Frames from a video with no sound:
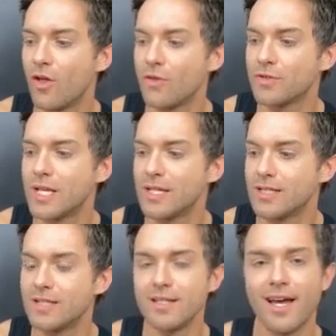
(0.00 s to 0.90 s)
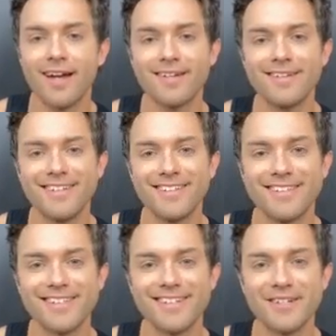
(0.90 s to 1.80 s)
all those kids, and yeah,
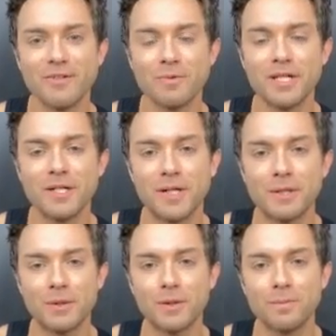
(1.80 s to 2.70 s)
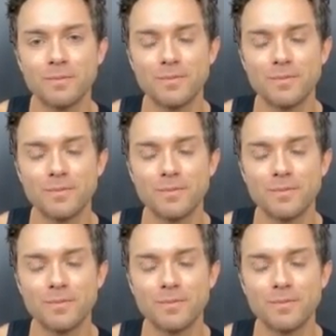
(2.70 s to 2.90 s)
it's a really great group.